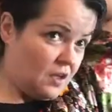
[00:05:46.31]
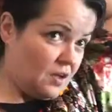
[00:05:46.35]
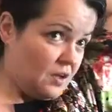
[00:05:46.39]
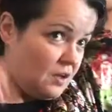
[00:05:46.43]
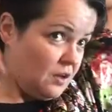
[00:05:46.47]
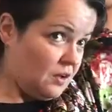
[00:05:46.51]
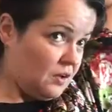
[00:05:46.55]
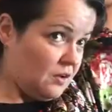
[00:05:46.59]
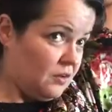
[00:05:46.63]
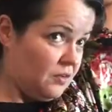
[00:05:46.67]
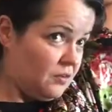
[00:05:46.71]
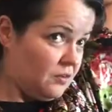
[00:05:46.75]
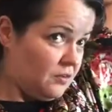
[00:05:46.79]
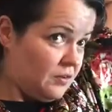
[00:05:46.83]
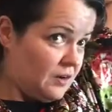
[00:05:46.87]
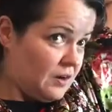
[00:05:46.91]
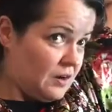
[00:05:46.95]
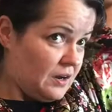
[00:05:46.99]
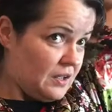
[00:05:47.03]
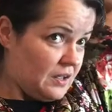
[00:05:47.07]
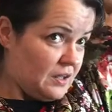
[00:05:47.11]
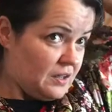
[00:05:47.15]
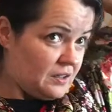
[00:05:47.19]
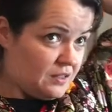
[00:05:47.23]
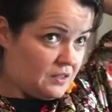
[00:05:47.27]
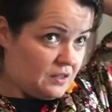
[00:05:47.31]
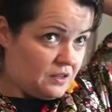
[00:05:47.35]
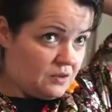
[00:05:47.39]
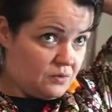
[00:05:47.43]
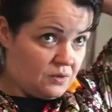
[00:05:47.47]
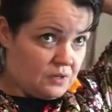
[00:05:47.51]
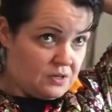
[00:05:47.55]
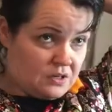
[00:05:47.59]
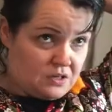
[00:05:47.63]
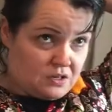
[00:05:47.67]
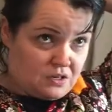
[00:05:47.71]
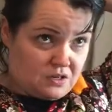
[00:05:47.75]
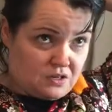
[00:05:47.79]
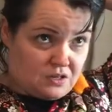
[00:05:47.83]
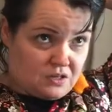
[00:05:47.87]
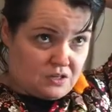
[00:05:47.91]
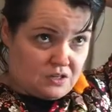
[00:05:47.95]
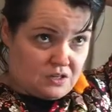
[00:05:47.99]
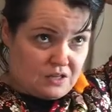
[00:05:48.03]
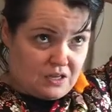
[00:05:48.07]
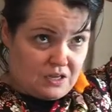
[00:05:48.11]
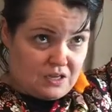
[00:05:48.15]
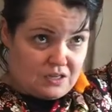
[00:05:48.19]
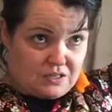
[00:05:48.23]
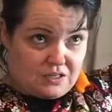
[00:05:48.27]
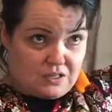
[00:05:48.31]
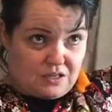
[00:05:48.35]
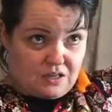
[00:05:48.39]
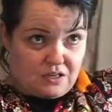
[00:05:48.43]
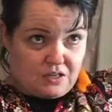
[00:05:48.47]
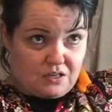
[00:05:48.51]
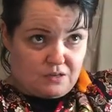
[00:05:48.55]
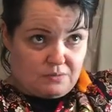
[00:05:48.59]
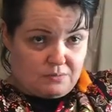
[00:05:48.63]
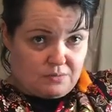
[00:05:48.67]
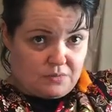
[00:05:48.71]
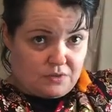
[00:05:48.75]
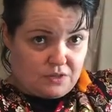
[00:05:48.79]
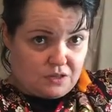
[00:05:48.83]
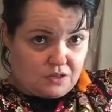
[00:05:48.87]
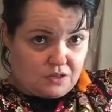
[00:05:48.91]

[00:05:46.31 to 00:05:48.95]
Alright, I think we did good that time.